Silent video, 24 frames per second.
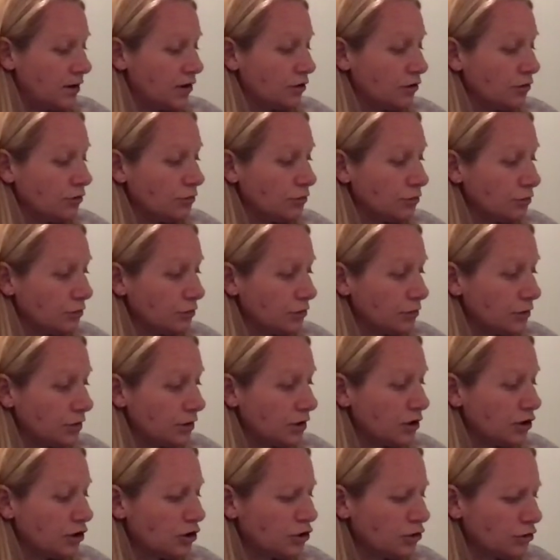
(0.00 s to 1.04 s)

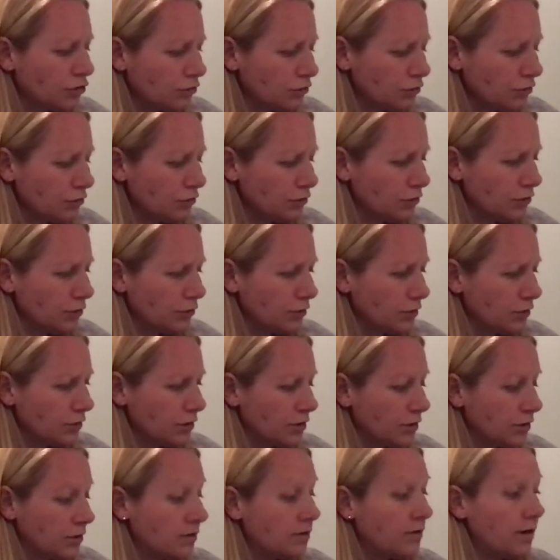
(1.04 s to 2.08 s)
Cur.
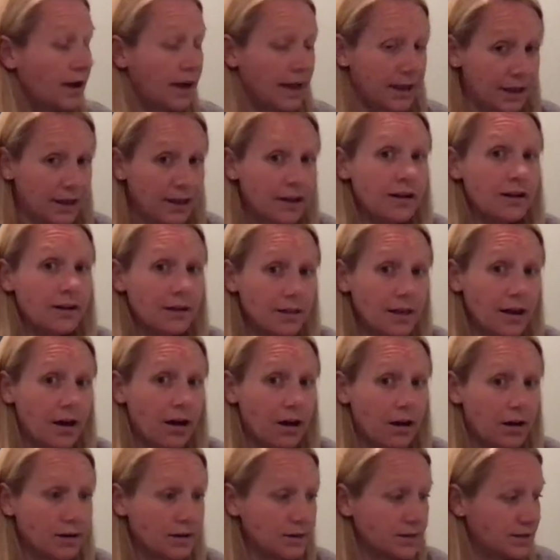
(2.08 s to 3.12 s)
I hear the
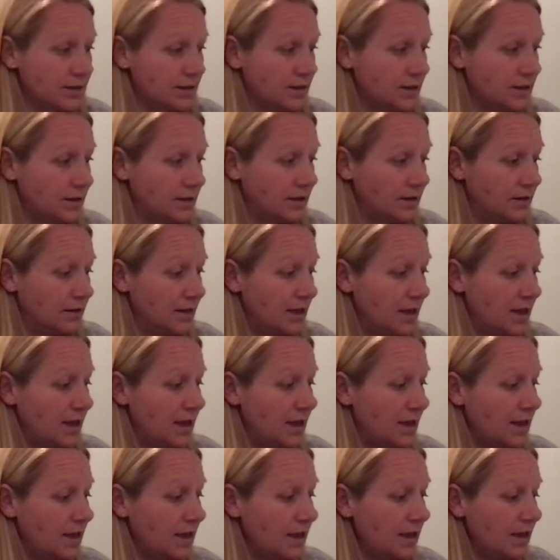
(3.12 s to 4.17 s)
R still.
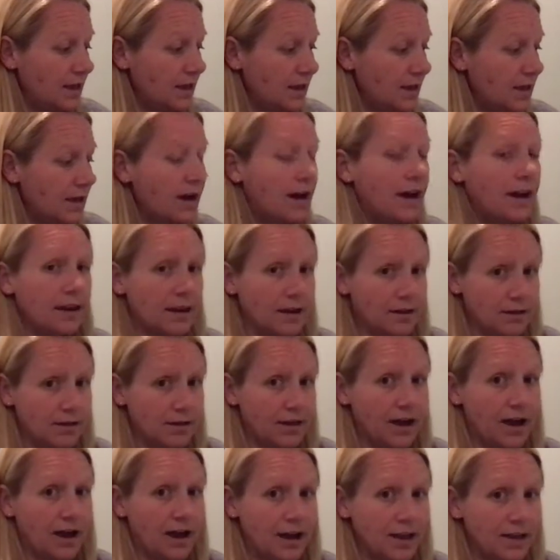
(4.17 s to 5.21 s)
I hear the
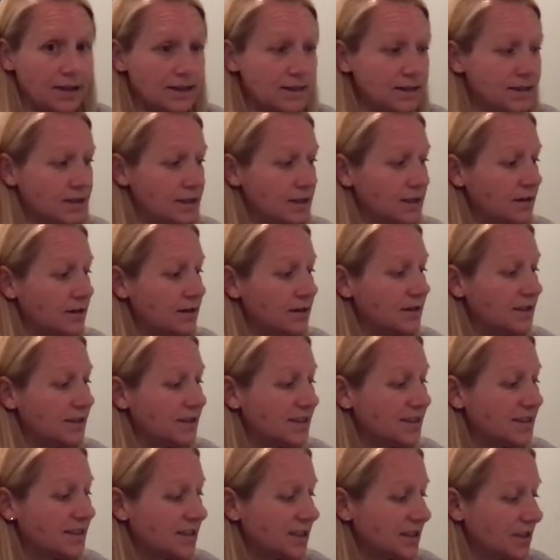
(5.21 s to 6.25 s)
I still.
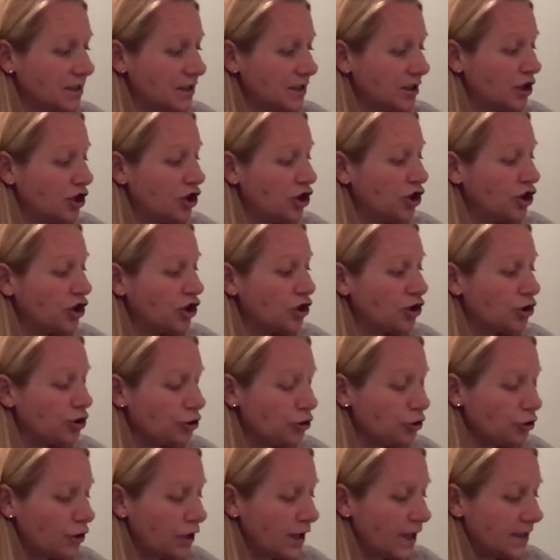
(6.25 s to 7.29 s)
T.
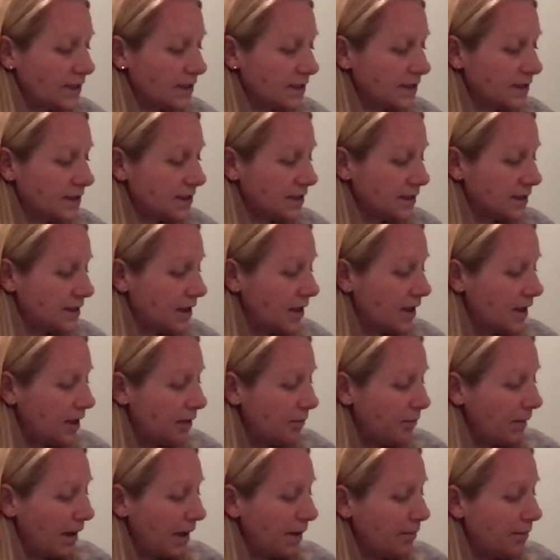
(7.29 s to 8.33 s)
Crit.
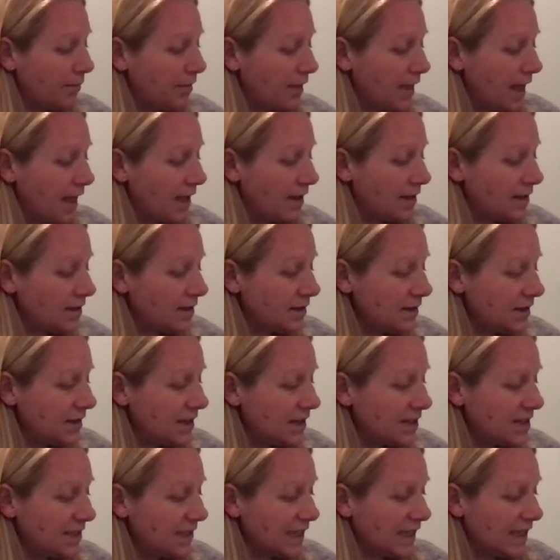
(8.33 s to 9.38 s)
My blend is
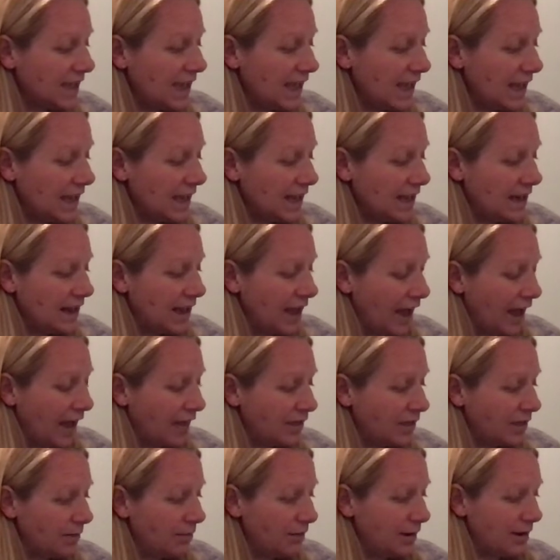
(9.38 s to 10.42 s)
again at
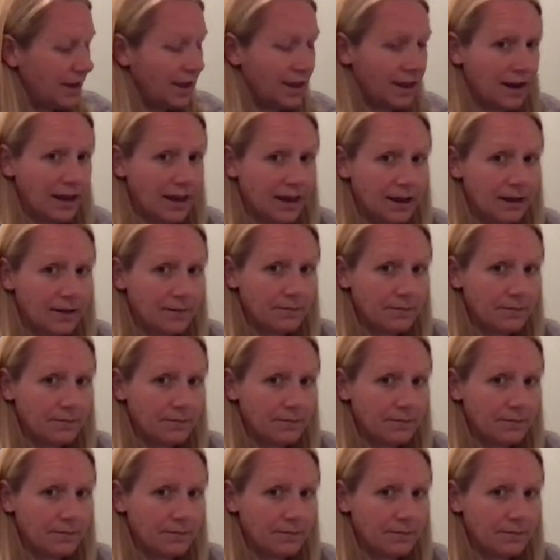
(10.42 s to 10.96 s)
the beginning.